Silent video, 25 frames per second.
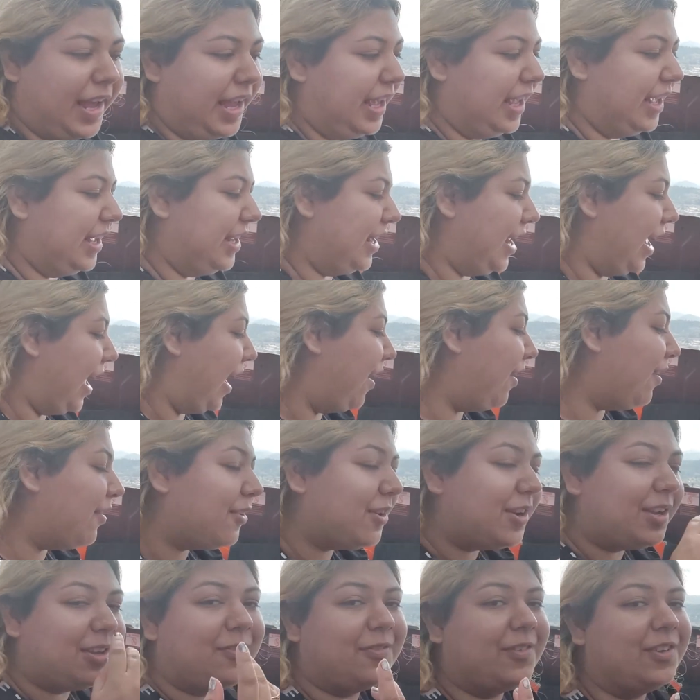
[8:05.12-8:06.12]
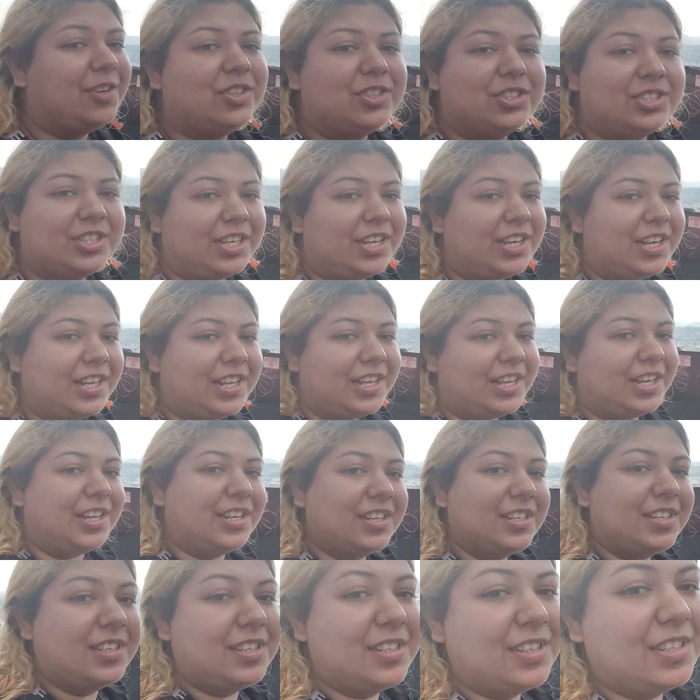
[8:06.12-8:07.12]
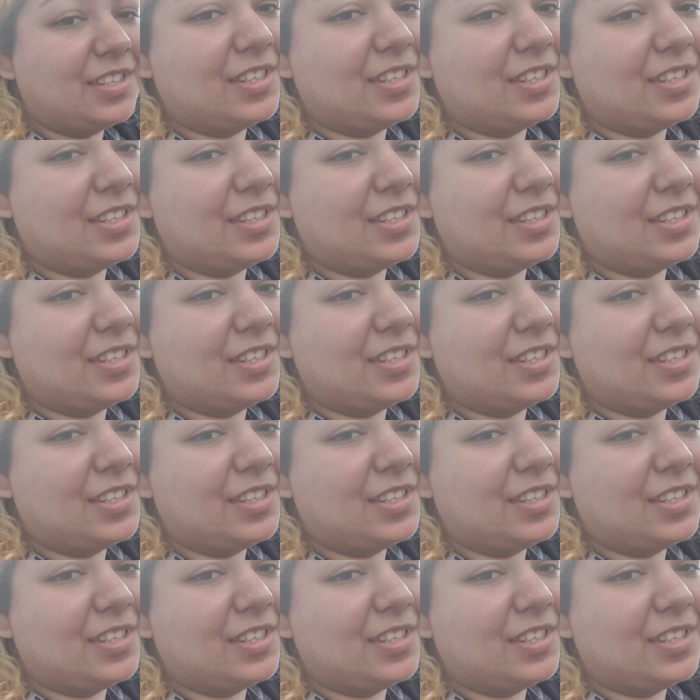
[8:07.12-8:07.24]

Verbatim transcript: And I already finished eating.